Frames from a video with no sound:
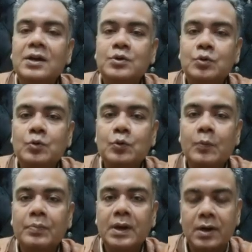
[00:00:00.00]
to
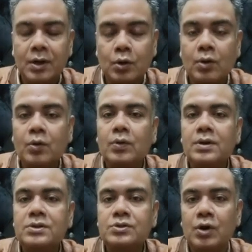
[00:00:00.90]
uh,
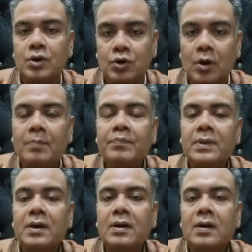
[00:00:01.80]
recordowners.com
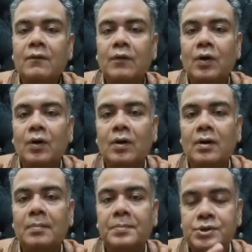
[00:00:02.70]

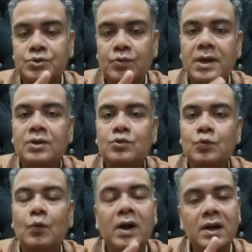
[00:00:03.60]
for bestowing two
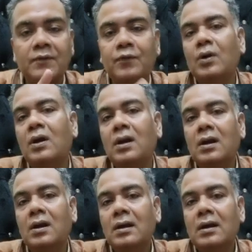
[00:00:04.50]
wonderful,
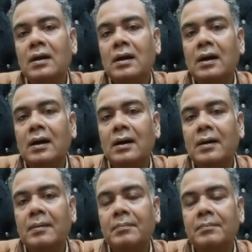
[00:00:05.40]

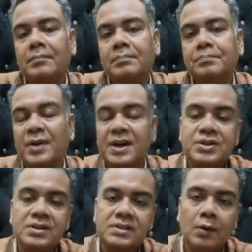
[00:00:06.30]
uh,
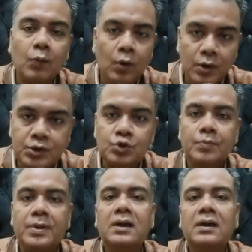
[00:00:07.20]
precious awards to
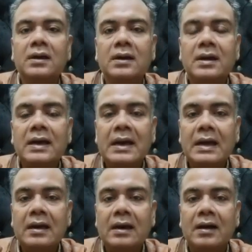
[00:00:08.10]
me
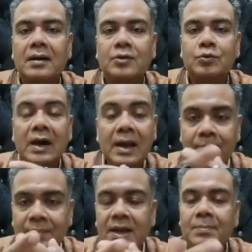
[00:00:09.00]
uh, to
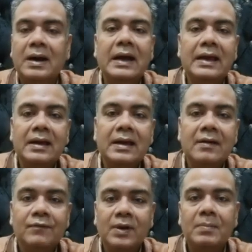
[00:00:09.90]
help me in my
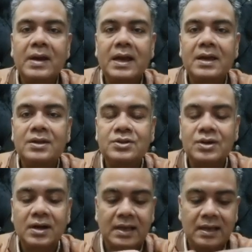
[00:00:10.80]
filmmaking
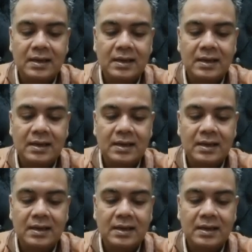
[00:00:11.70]
journey.